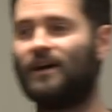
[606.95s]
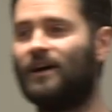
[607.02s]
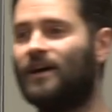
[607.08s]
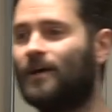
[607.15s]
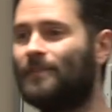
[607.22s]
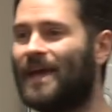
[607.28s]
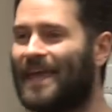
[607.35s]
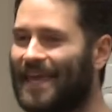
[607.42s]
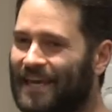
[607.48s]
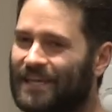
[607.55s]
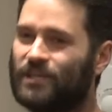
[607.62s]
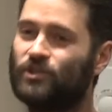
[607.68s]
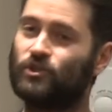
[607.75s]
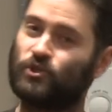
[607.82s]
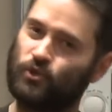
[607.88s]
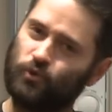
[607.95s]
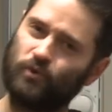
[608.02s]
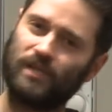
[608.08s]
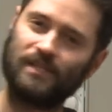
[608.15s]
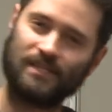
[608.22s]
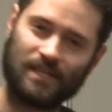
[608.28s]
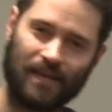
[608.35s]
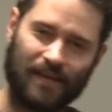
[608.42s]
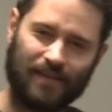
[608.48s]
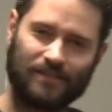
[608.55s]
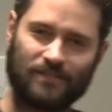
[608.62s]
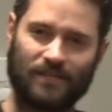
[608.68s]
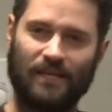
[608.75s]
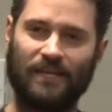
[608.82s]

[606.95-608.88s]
Um, it can do contains.